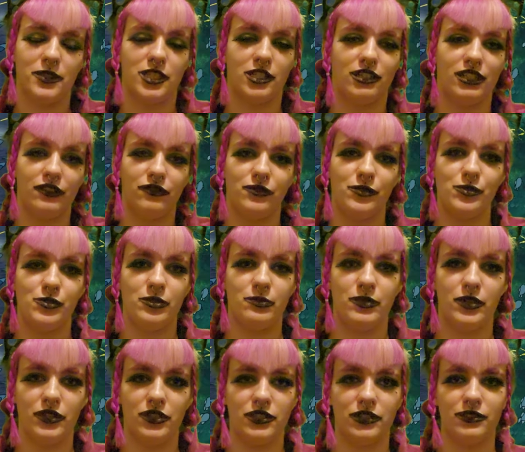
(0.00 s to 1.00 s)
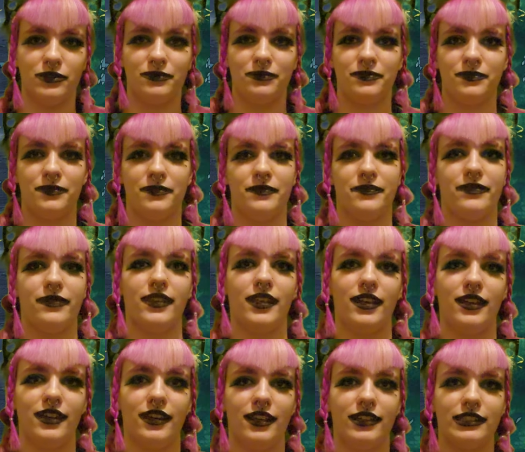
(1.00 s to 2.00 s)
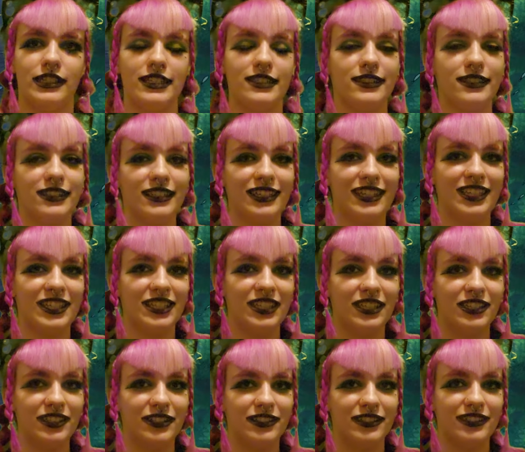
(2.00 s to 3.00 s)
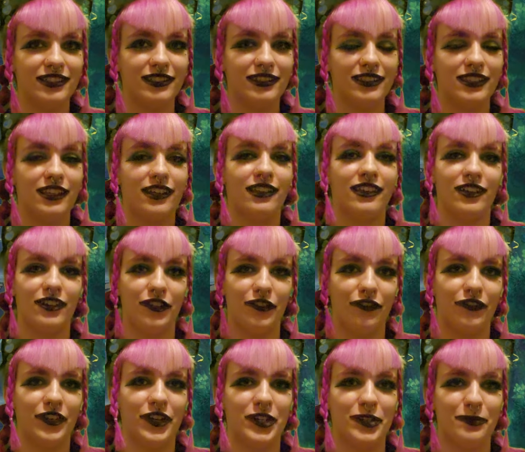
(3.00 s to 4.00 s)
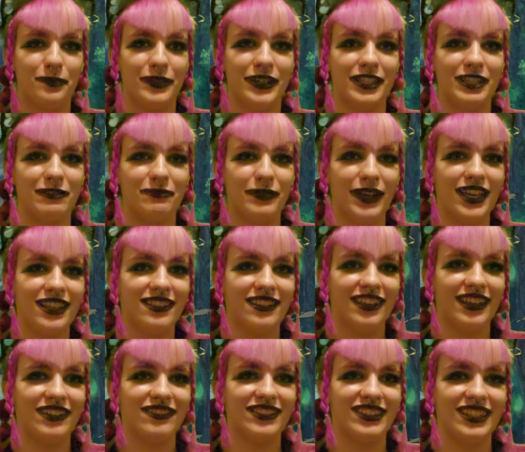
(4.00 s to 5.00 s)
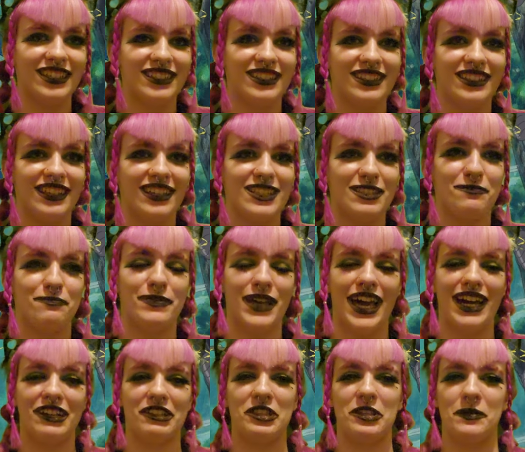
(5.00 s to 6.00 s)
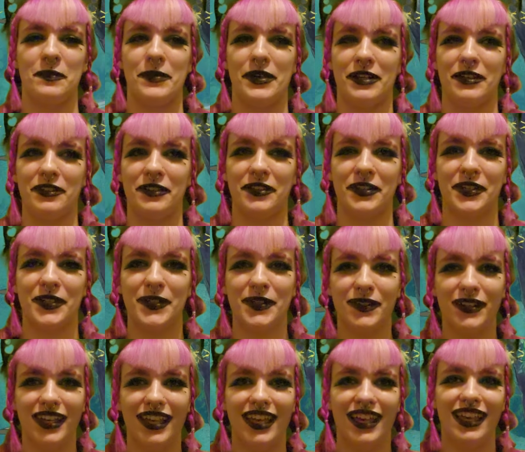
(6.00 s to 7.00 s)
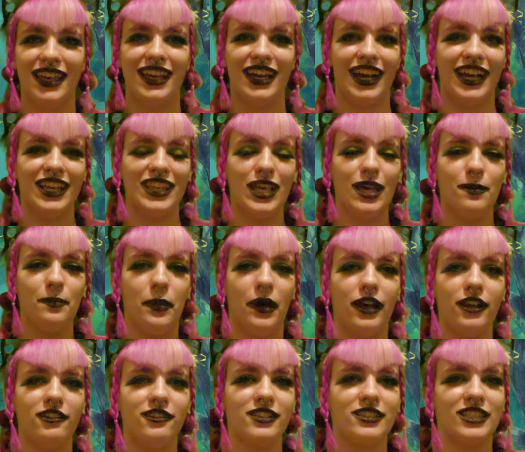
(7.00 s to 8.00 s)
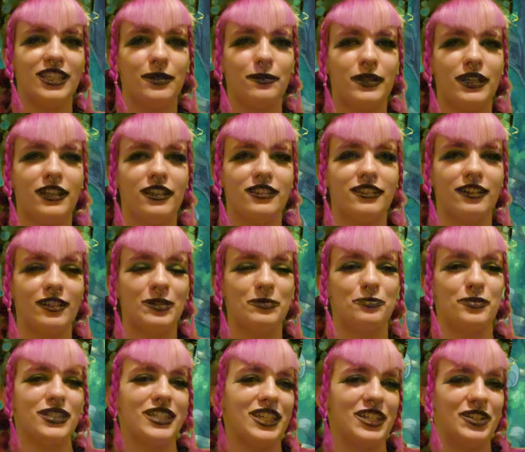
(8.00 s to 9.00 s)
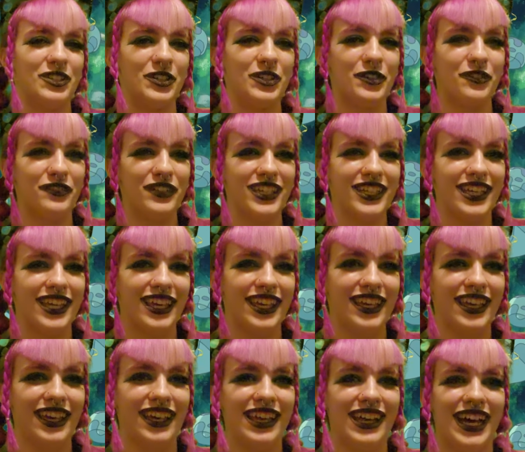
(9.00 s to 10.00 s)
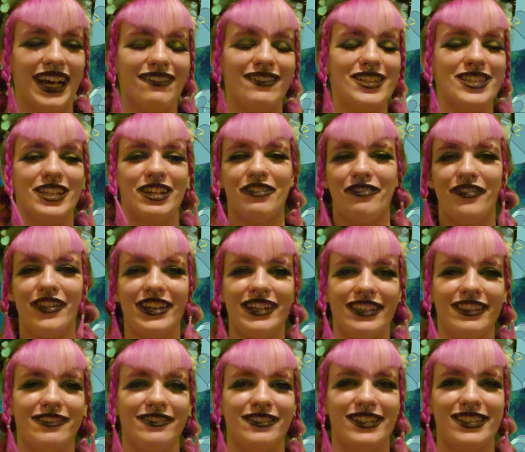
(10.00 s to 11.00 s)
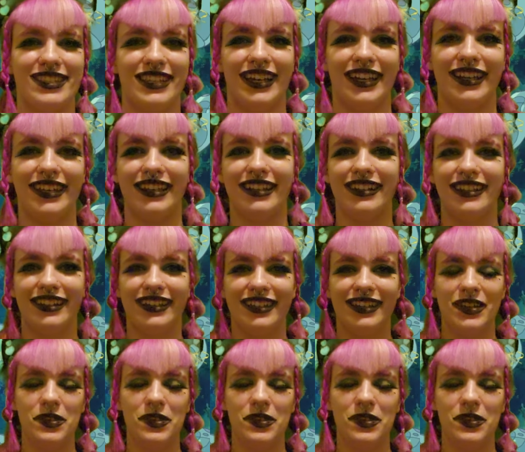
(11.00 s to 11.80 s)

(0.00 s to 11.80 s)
Sorry, Fujimoto. This is a cute, good film. The pacing of this is bad in the middle, though. I thought Ponyo's siblings looked pretty goofy. I wasn't a fan of their design.